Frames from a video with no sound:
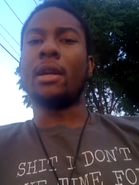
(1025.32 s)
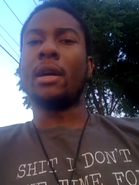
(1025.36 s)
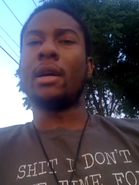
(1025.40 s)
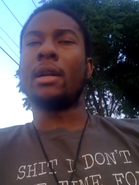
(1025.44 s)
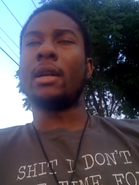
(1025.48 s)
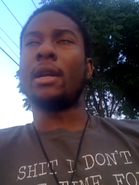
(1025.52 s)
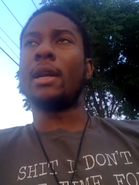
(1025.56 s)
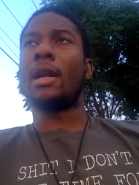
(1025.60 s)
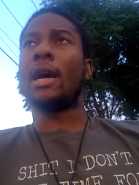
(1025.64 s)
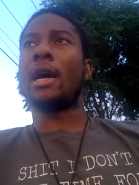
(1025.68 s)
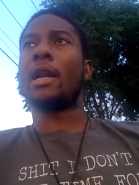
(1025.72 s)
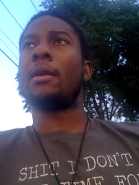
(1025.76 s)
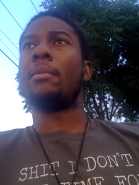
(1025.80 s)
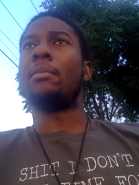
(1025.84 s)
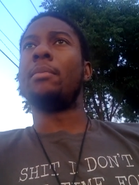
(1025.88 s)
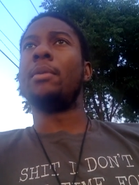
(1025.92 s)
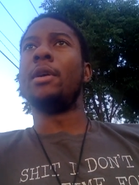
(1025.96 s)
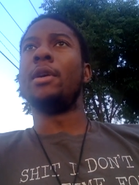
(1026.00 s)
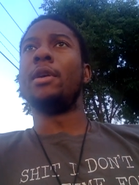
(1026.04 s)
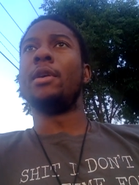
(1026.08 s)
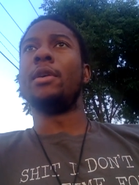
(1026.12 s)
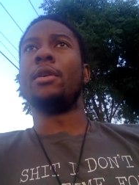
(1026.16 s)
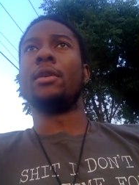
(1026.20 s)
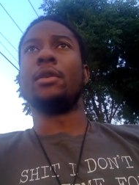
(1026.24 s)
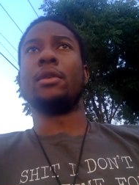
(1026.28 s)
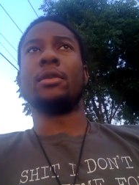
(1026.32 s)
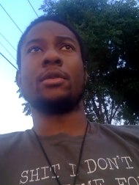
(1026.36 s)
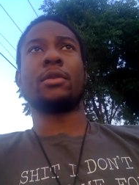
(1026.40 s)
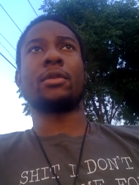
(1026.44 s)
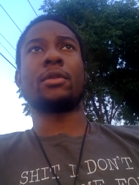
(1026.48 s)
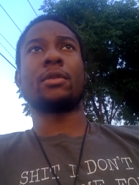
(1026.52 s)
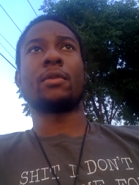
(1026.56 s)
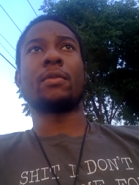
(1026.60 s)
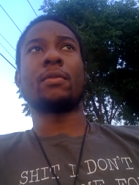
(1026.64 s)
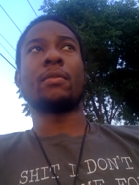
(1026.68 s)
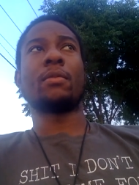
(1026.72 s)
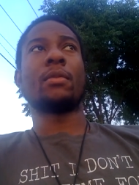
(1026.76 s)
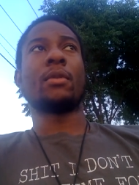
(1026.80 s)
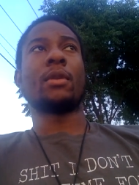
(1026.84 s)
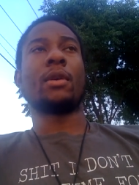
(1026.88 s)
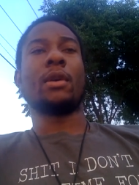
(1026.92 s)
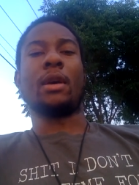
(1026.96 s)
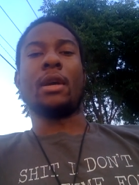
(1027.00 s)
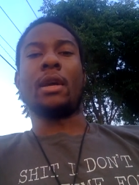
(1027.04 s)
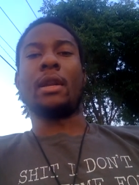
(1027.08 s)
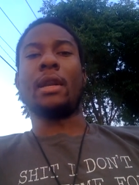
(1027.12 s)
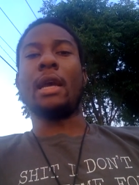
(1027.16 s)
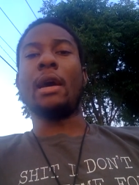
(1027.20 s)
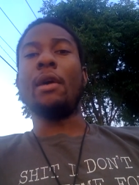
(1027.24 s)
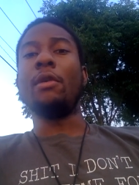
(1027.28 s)
$100 bills,
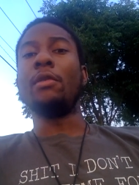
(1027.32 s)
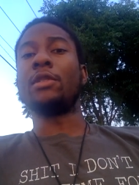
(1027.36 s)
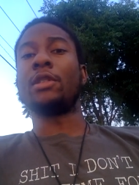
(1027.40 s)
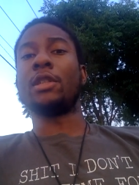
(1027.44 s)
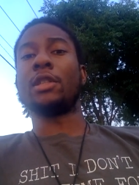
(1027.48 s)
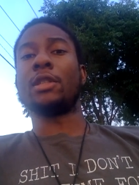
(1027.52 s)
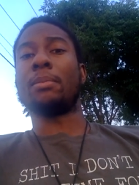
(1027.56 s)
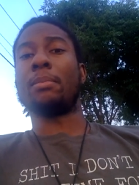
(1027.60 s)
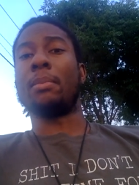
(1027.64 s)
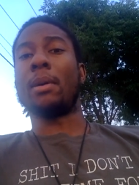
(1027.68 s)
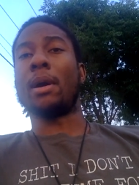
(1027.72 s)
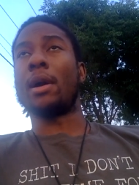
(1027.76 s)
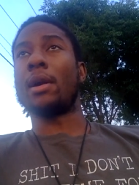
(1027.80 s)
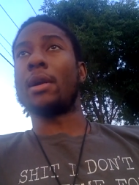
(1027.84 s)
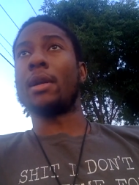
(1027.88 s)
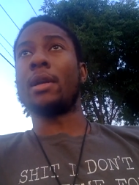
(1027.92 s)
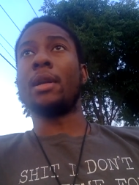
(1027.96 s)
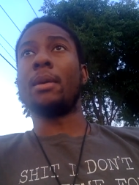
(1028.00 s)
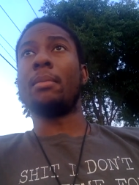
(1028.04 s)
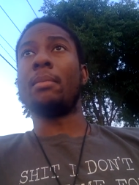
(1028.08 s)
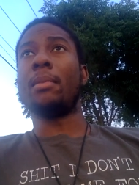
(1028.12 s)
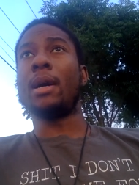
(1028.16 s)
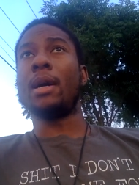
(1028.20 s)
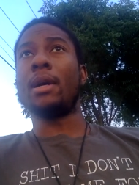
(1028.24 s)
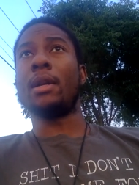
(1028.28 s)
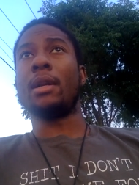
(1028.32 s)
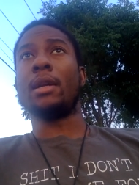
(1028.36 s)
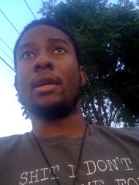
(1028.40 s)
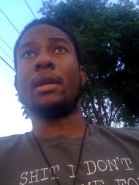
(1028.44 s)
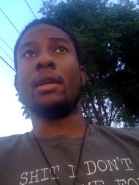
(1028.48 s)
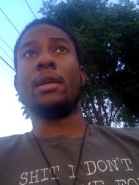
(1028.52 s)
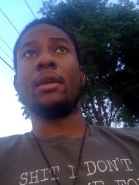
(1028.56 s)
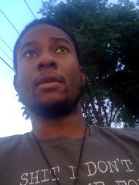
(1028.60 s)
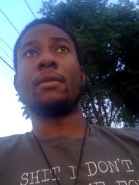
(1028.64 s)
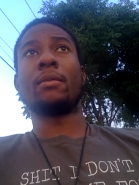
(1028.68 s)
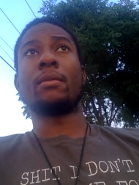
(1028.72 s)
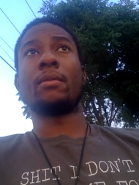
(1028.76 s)
and they was just burning the money.